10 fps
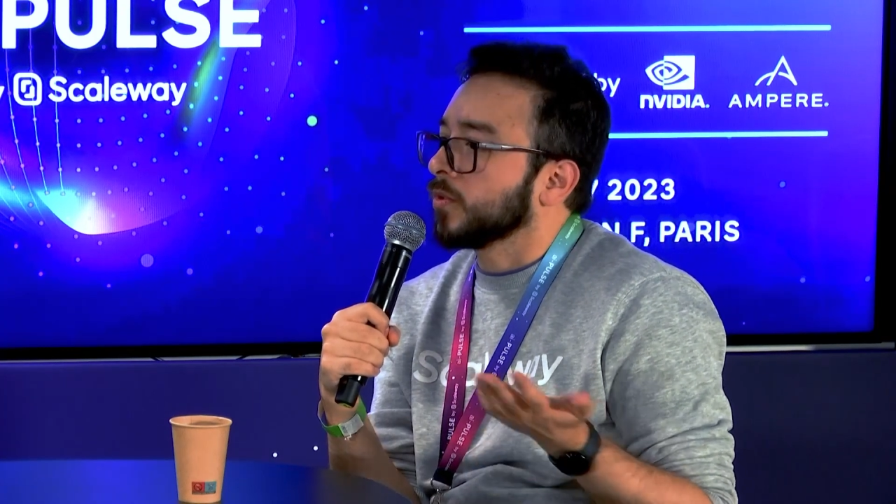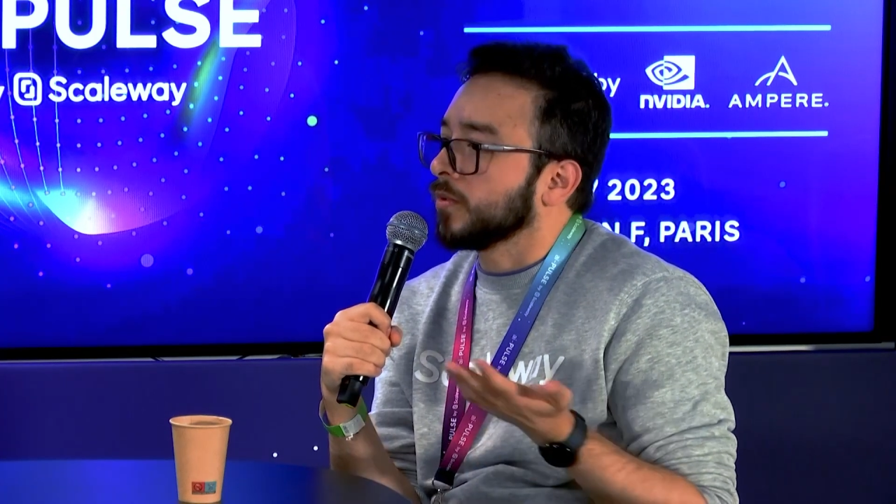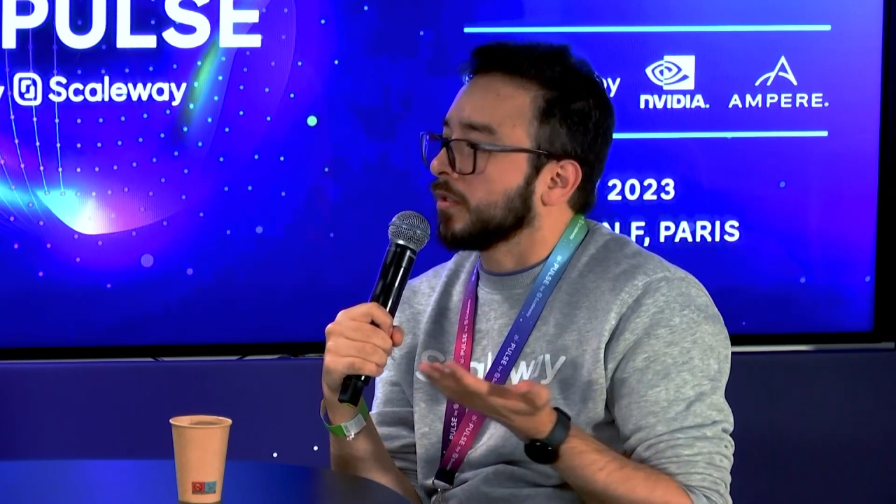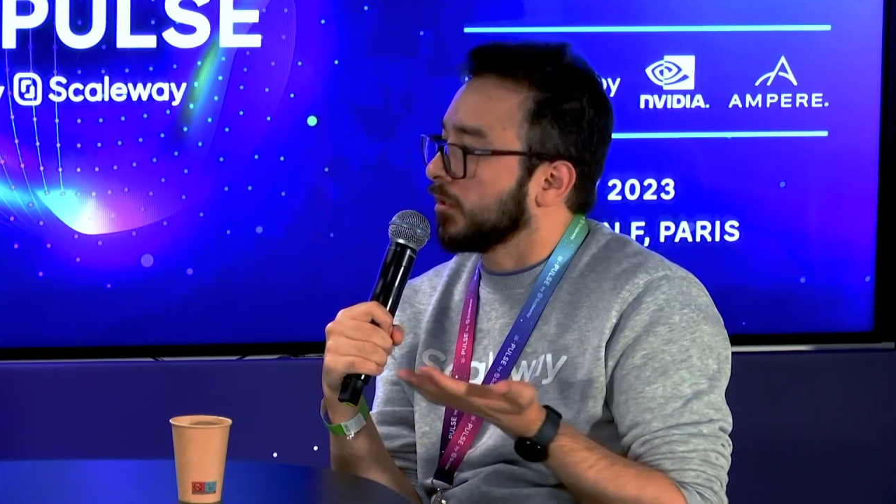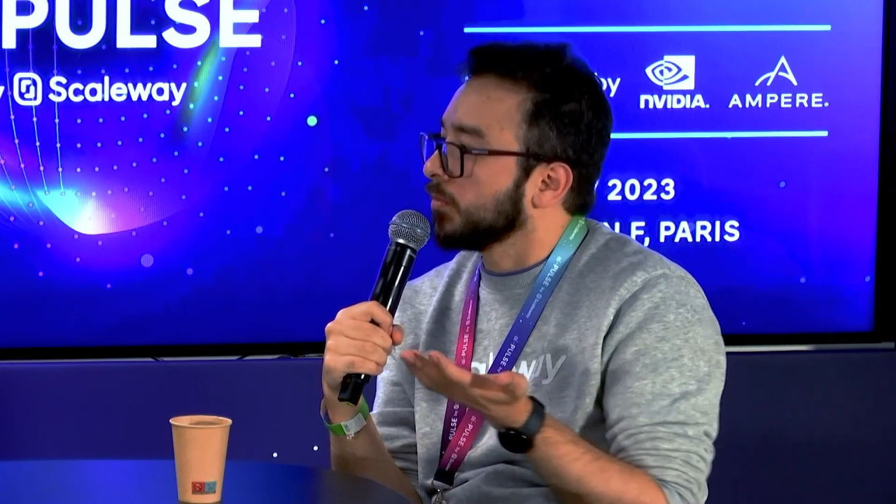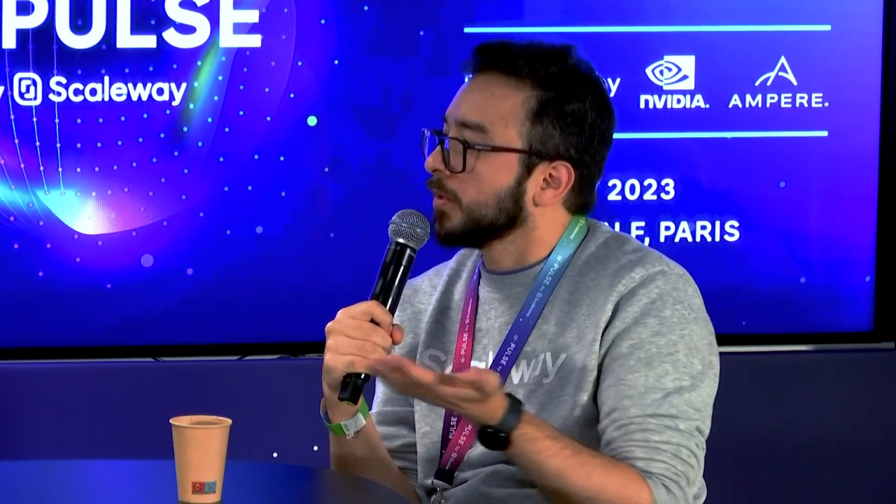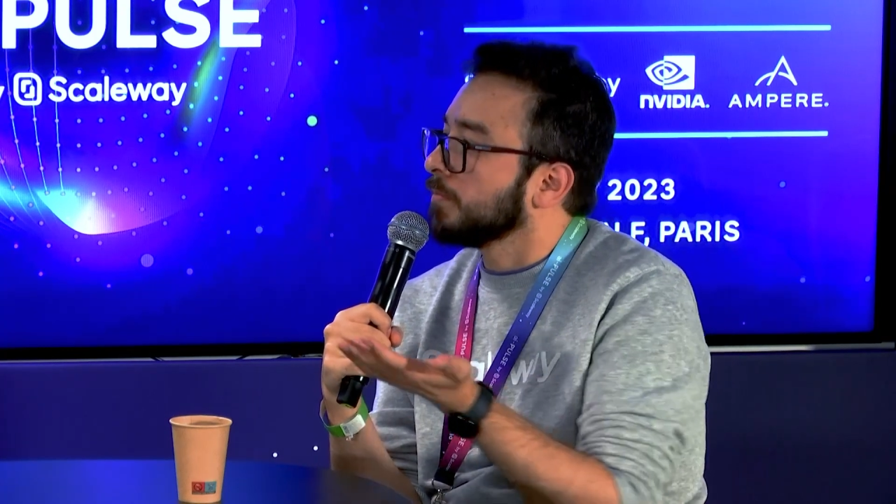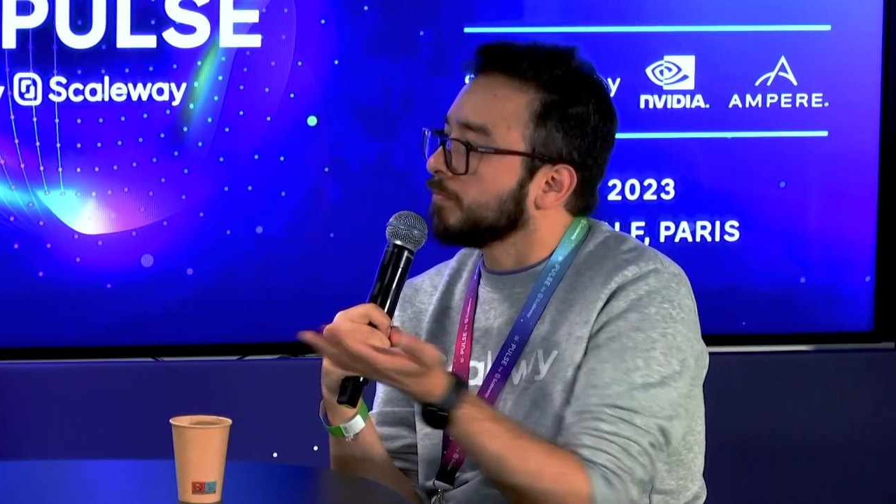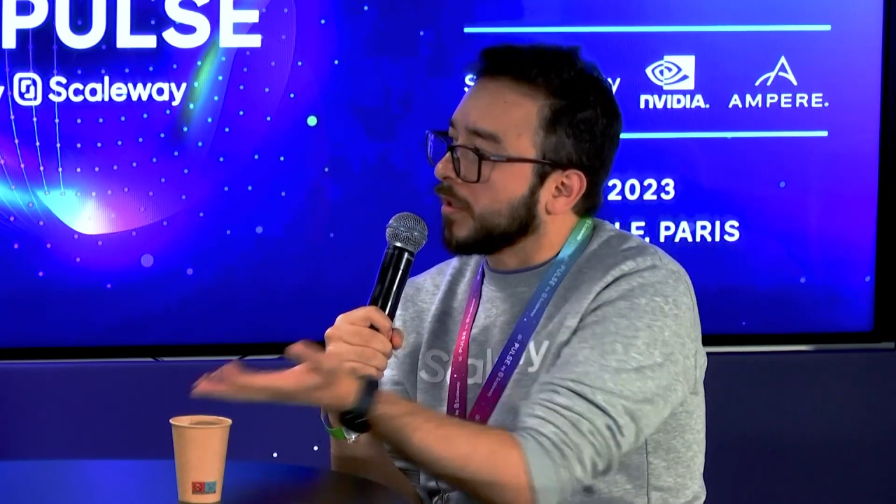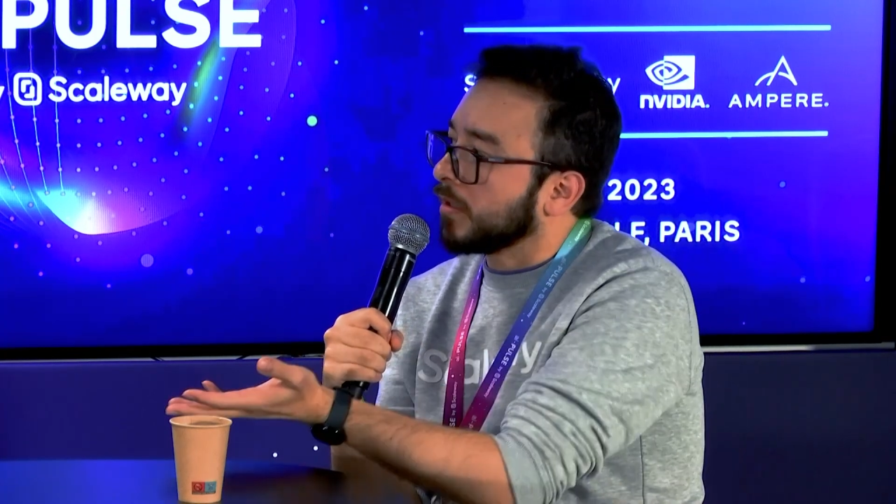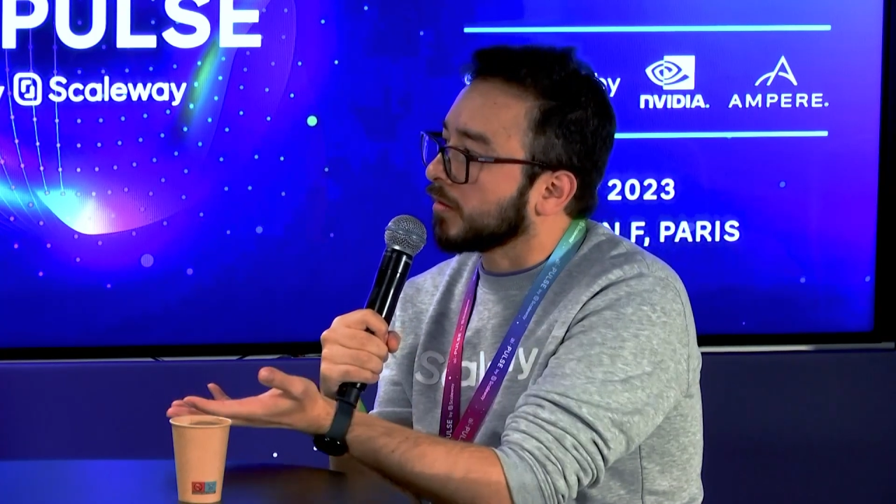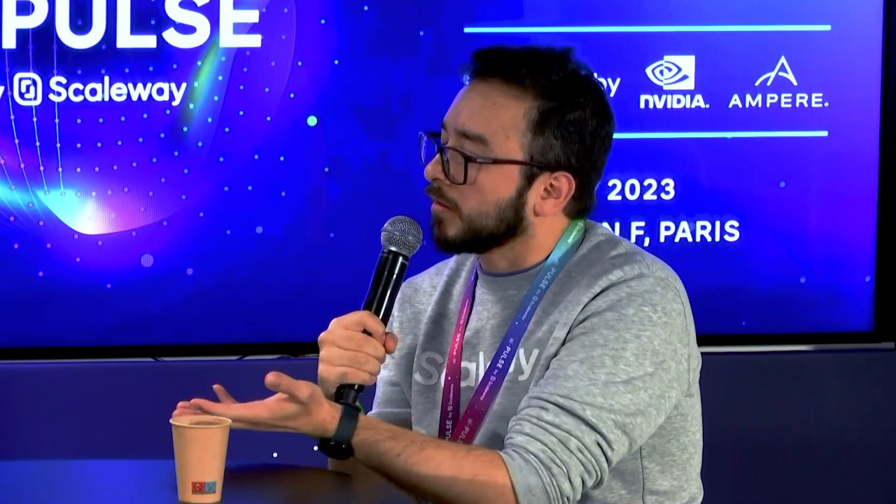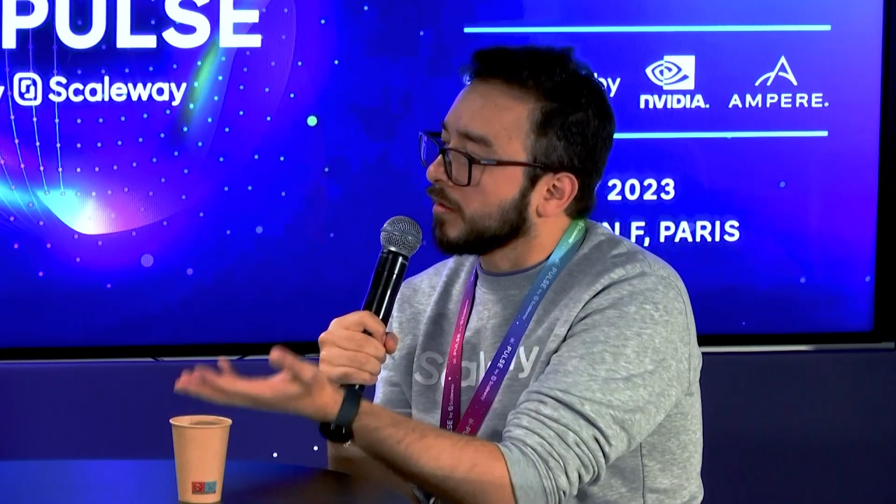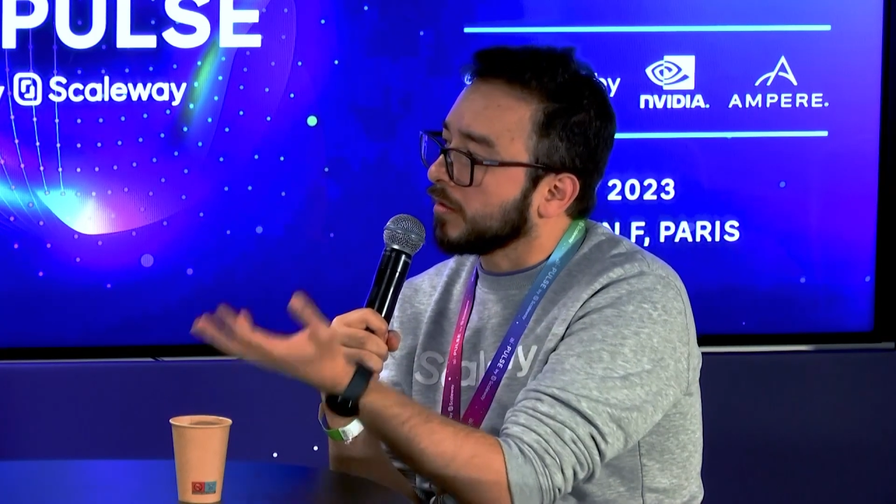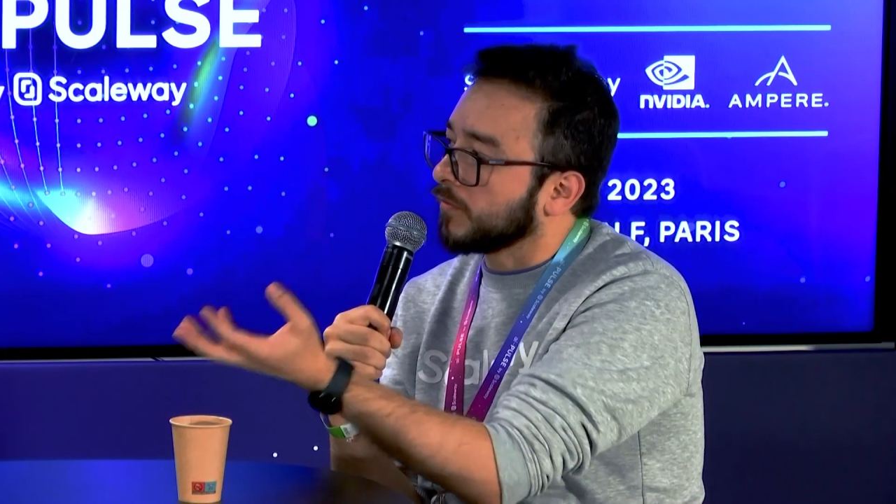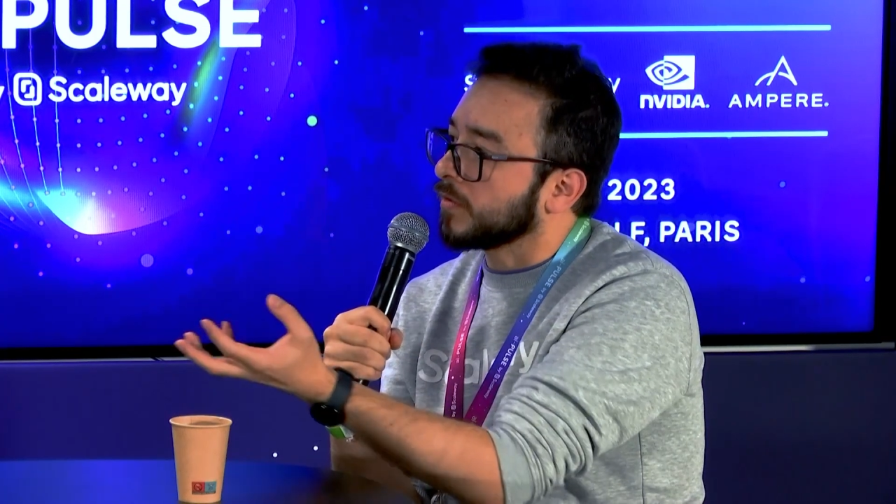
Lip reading: to be part of